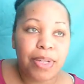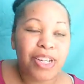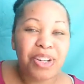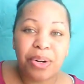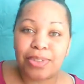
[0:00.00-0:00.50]

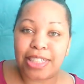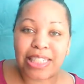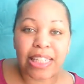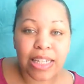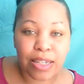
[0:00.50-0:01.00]
you know,
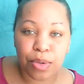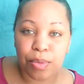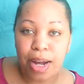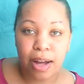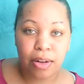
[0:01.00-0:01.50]
just things
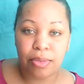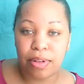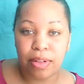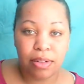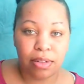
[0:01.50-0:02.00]

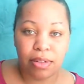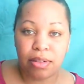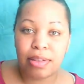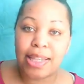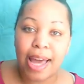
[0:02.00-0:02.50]
around
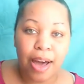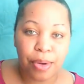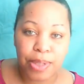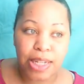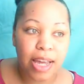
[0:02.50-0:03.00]
the
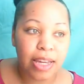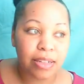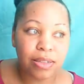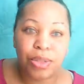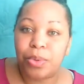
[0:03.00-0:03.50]
house,
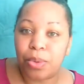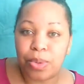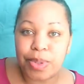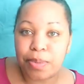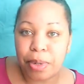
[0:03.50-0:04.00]
like
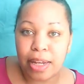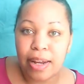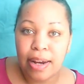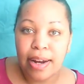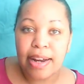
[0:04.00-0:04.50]
tools,
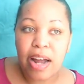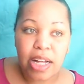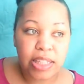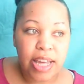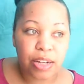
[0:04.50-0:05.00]
but
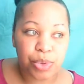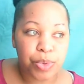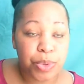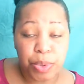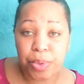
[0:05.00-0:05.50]
not the
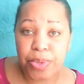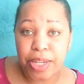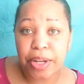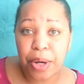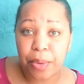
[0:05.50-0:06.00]
actual tools
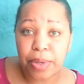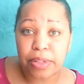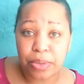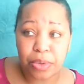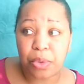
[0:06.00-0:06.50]
that go
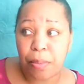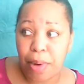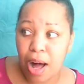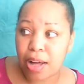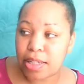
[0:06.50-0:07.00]
in the
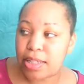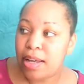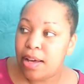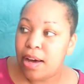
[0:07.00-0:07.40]
toolbox.